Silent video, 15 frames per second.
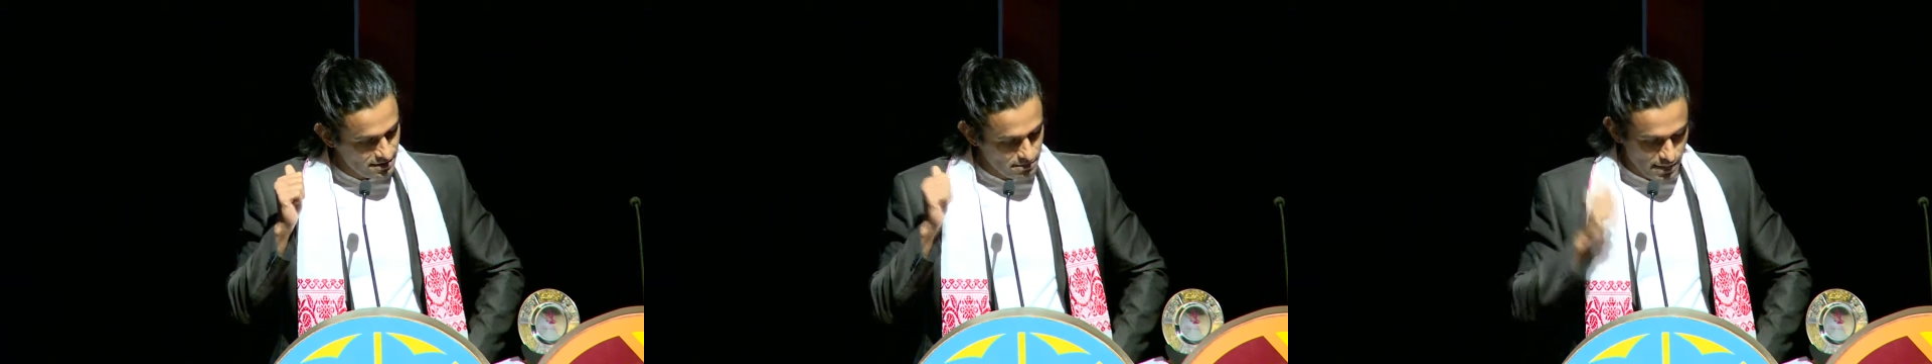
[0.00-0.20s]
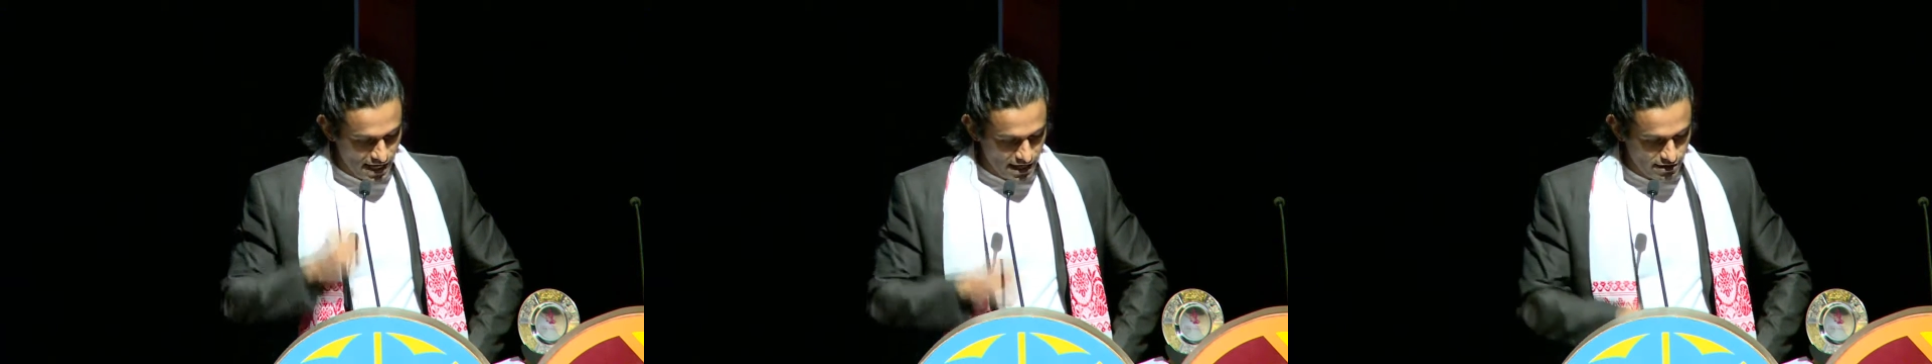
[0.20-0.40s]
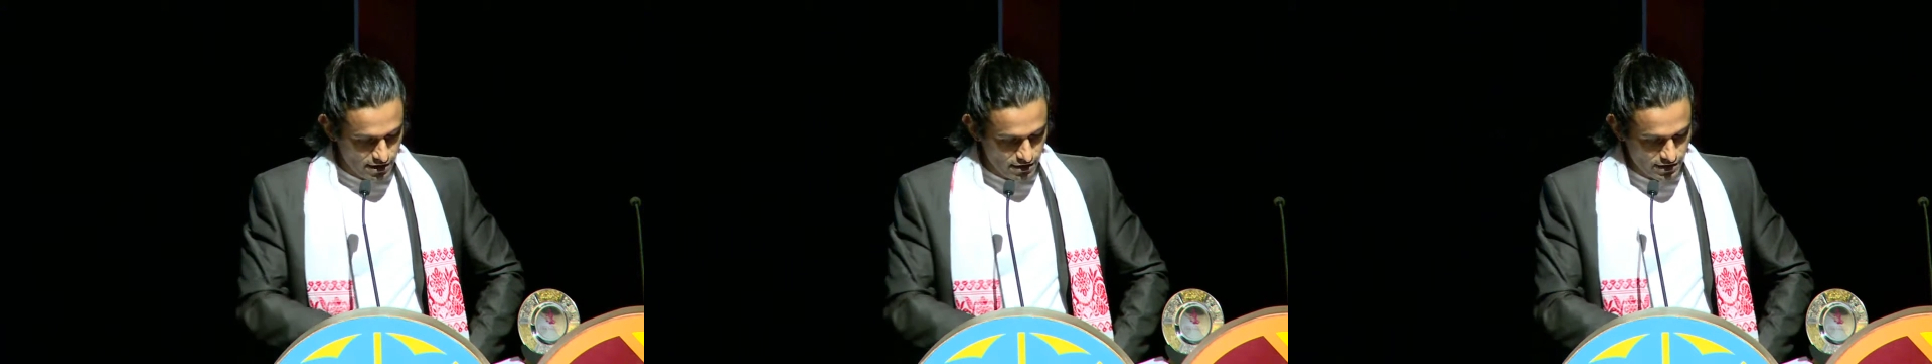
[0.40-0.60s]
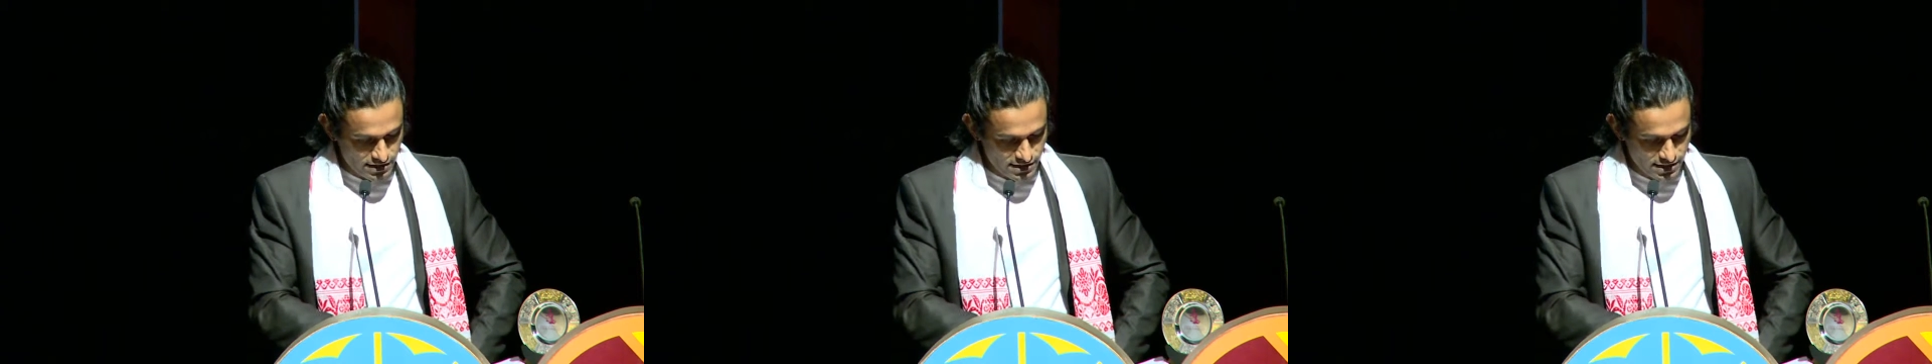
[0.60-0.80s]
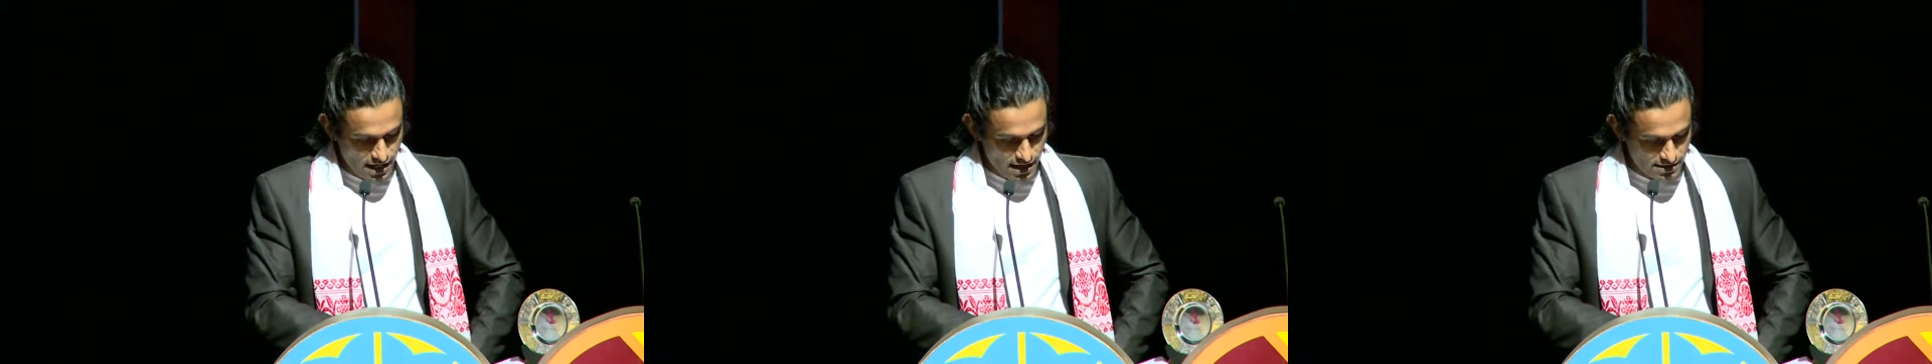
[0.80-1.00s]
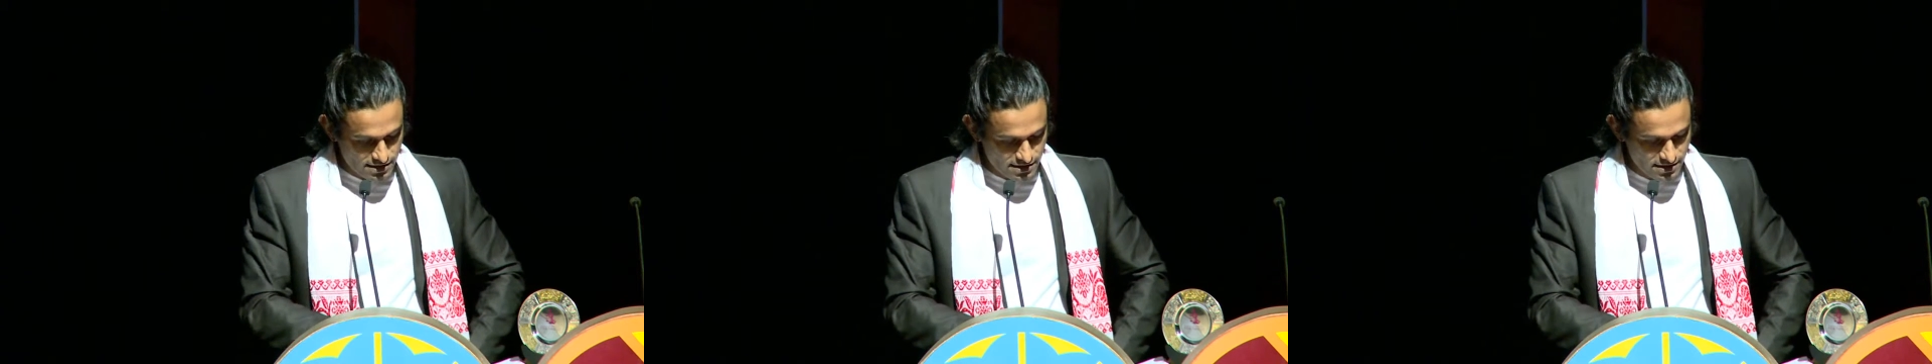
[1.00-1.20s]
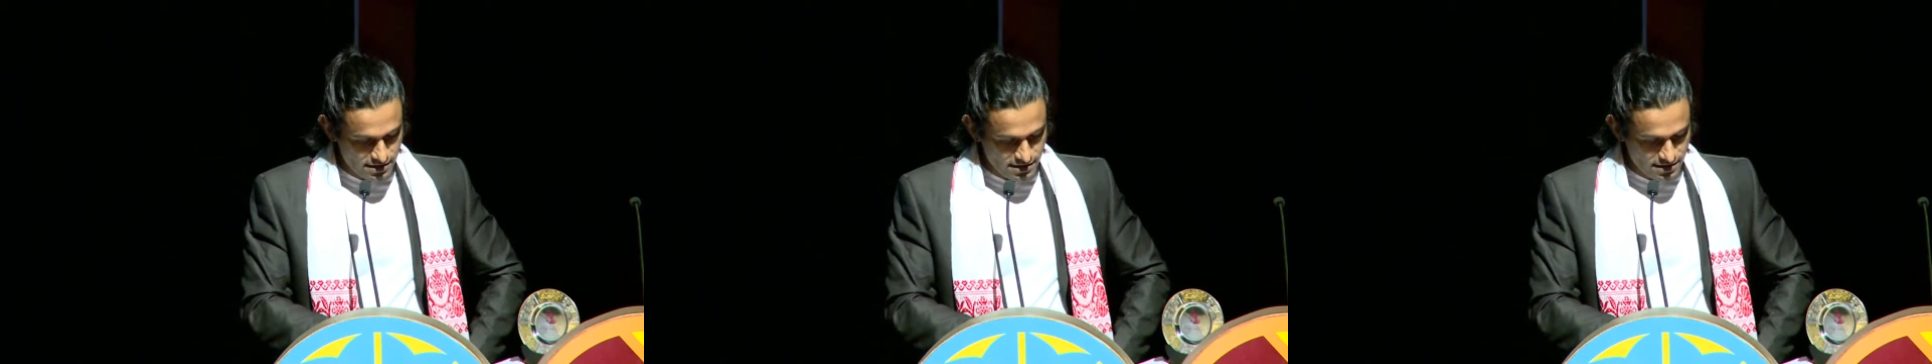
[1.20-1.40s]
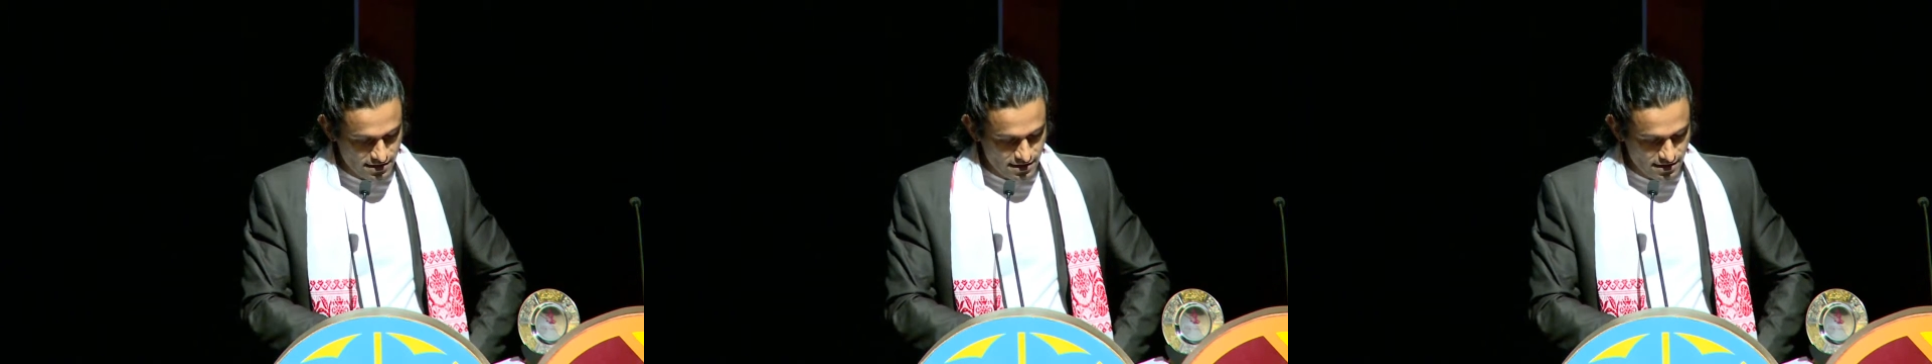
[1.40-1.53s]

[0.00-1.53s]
Background is a dancer.